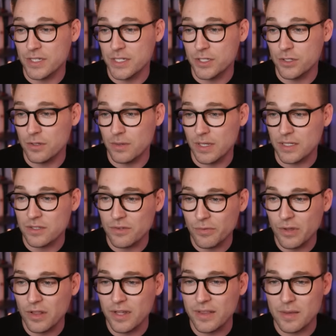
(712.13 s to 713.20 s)
doing. So if
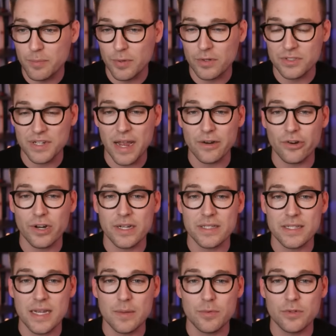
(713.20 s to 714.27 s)
we look at the Pulse aggregates
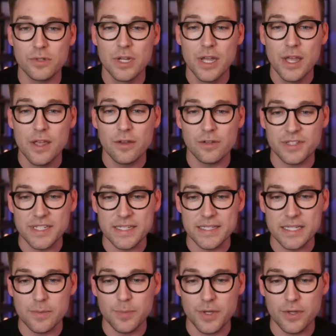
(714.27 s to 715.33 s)
table, you'll see
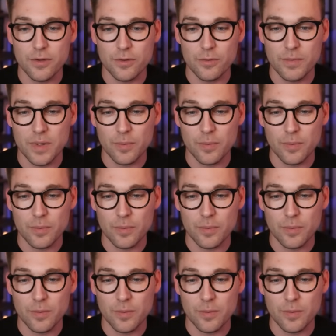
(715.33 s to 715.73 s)
CPU,